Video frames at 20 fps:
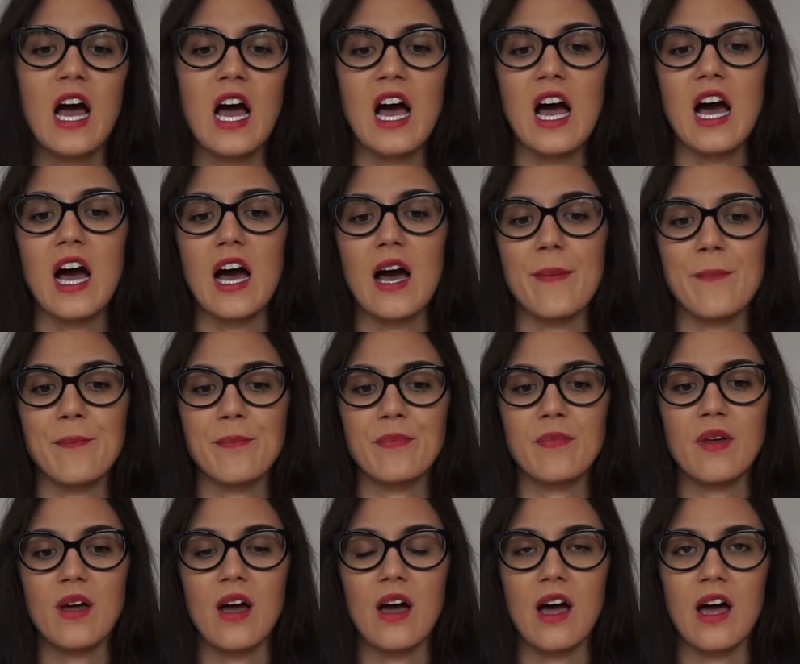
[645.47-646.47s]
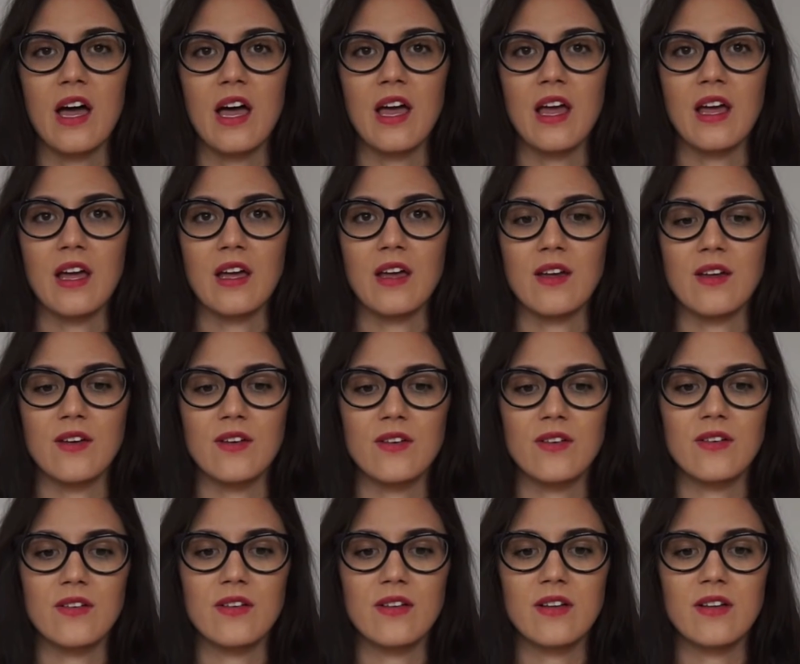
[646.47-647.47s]
I
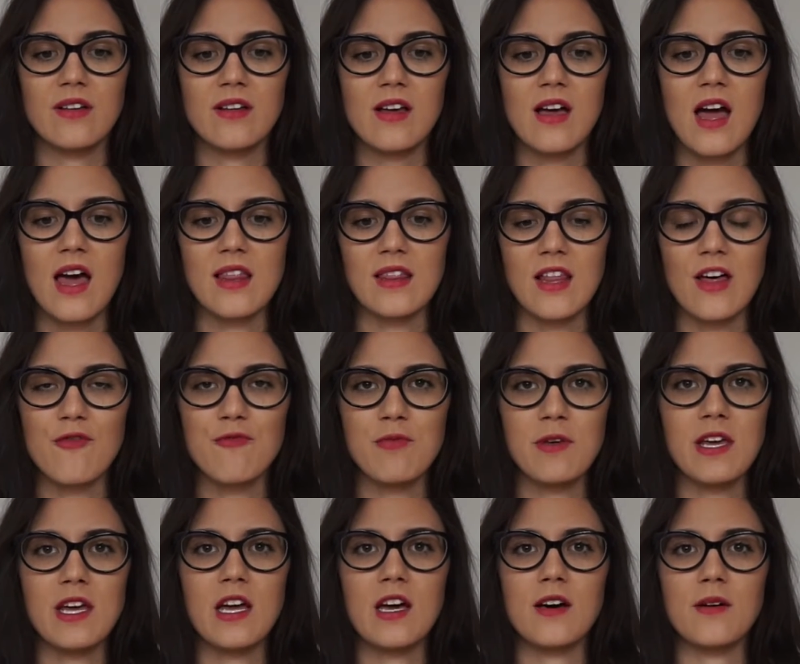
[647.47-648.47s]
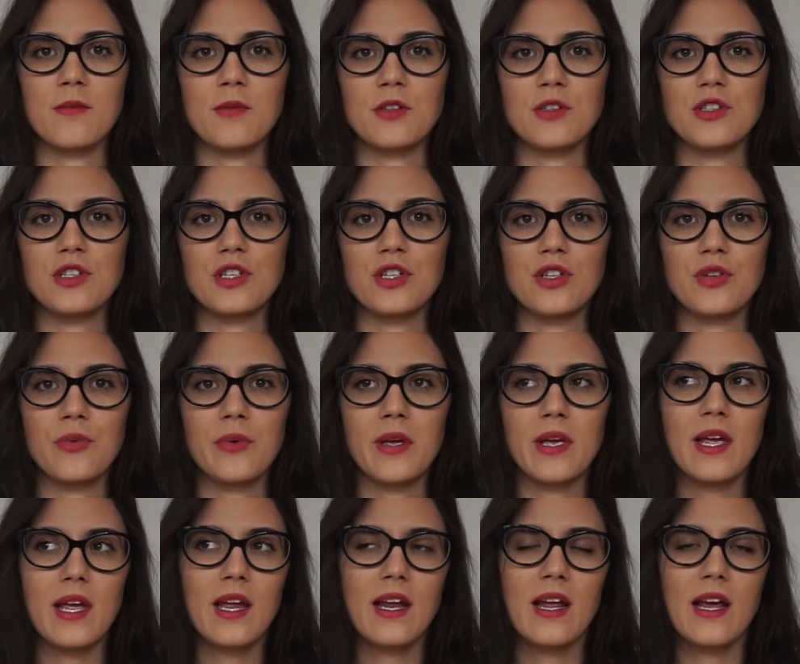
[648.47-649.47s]
love being able to
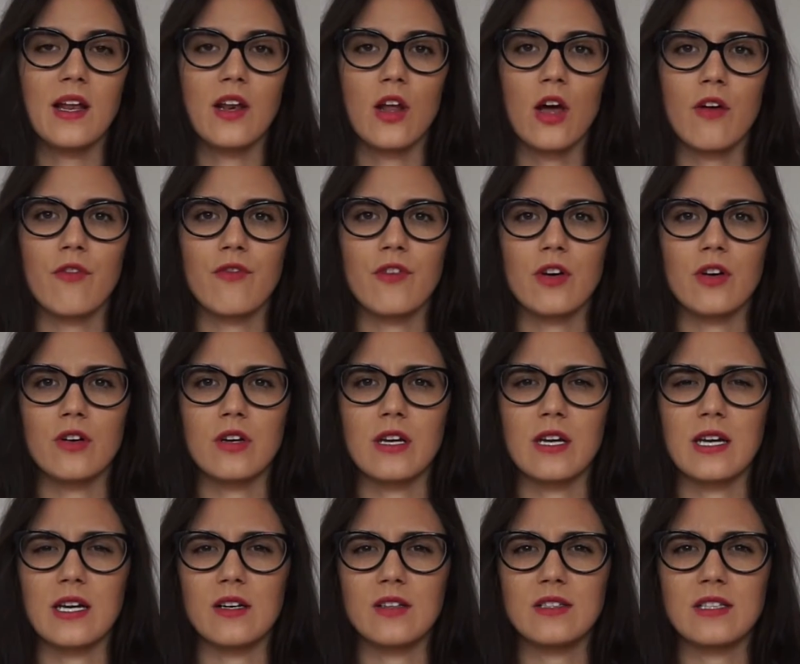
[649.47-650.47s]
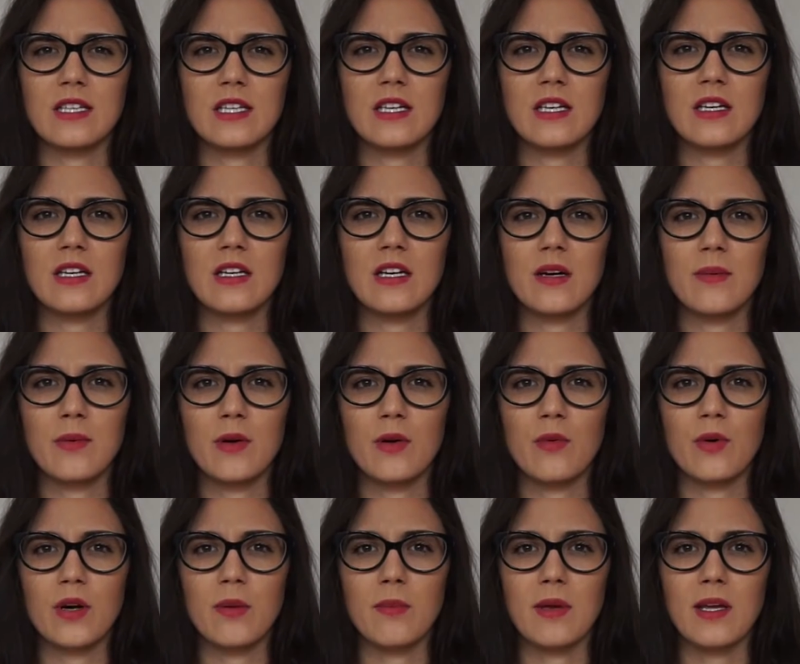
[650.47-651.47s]
eat and not feel guilty
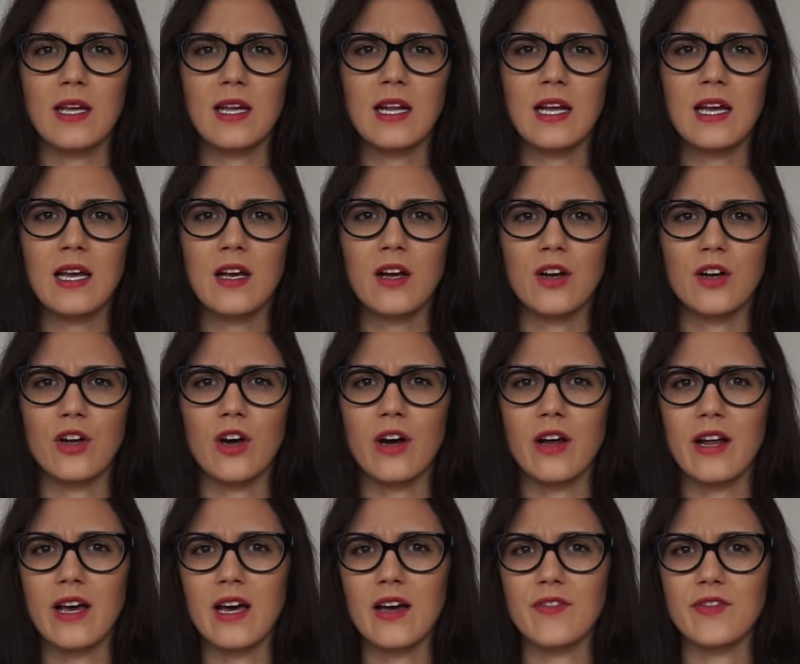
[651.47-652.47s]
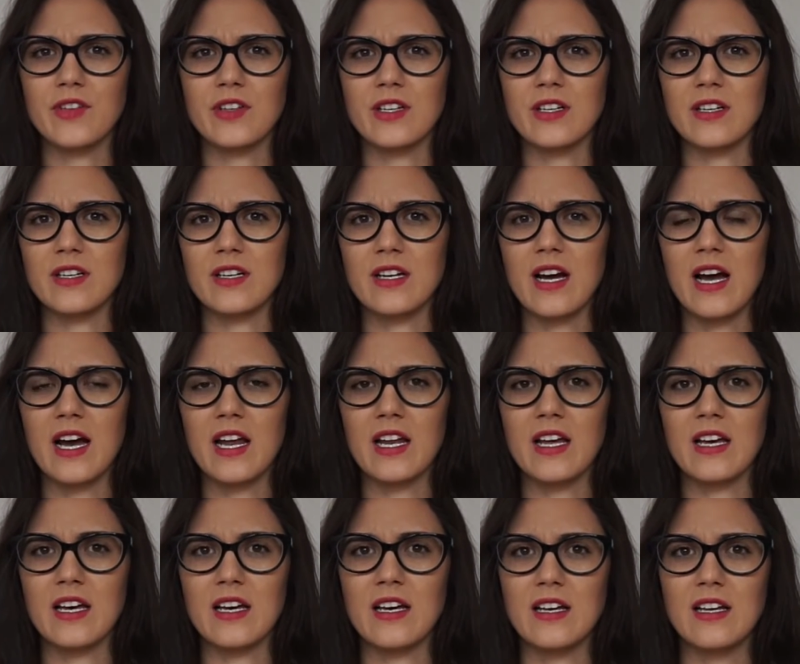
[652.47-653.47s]
about what I'm eating, or not have to kind
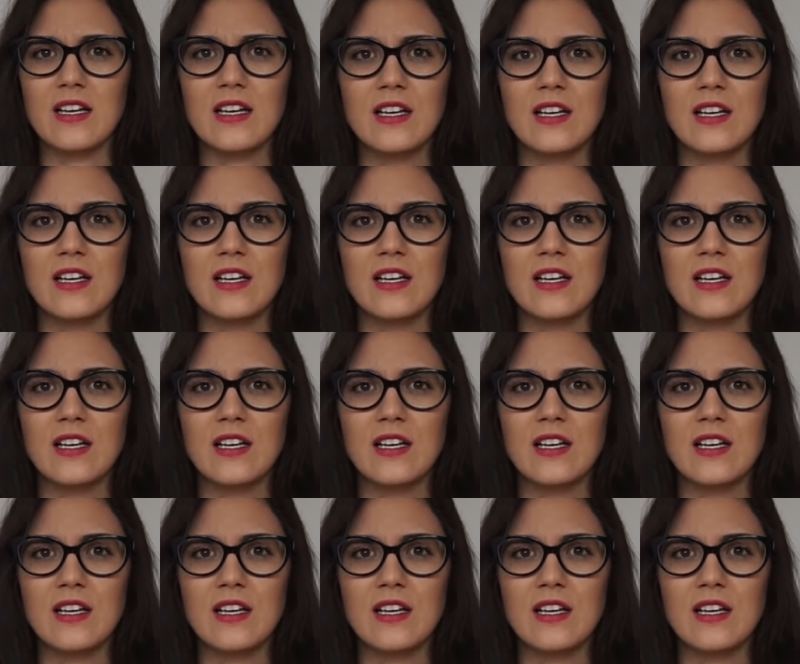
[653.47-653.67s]
of